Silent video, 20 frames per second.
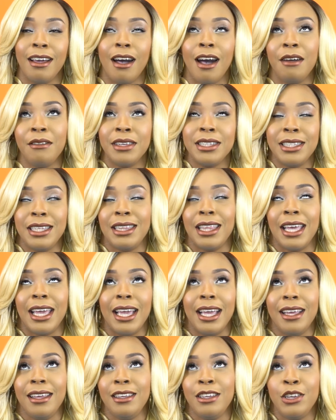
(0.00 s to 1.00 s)
obviously
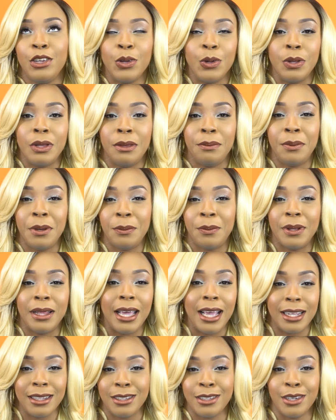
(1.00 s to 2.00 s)
that you know the people
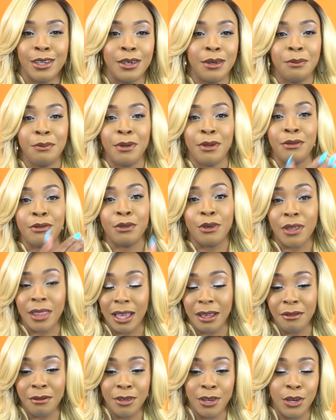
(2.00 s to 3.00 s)
entered before
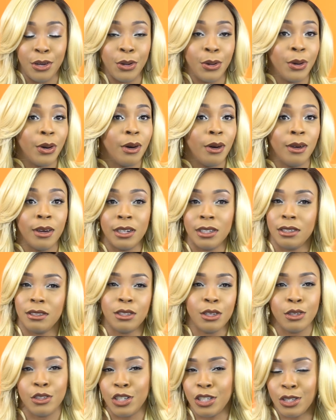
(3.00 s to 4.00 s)
that video or
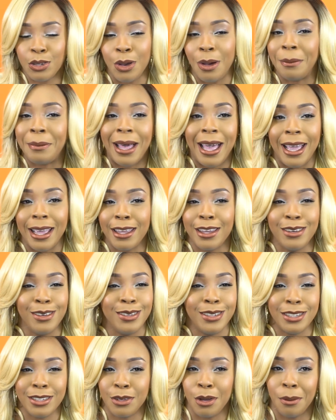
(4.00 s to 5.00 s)
so just go back you
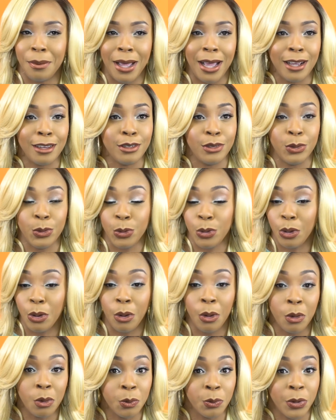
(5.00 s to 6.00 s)
know just go back do
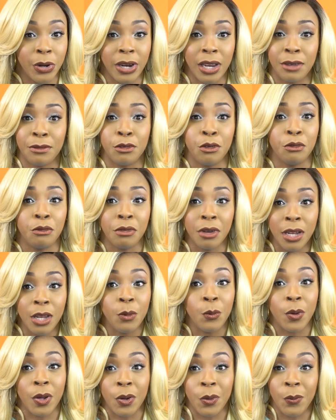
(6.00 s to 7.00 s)
your homework if you
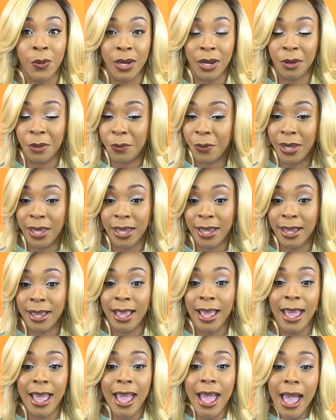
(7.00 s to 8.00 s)
really want to win a wig
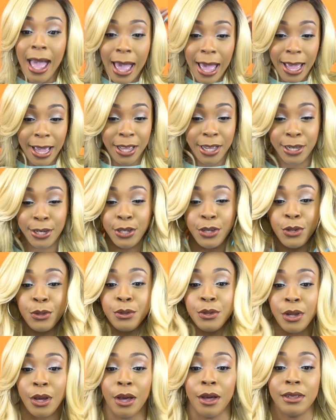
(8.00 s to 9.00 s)
and
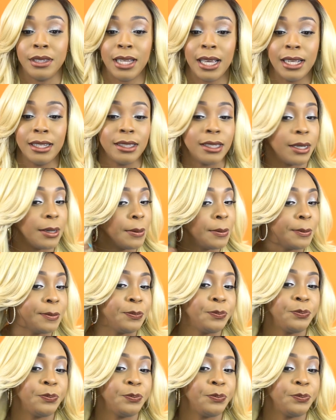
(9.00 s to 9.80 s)
you'll know how to enter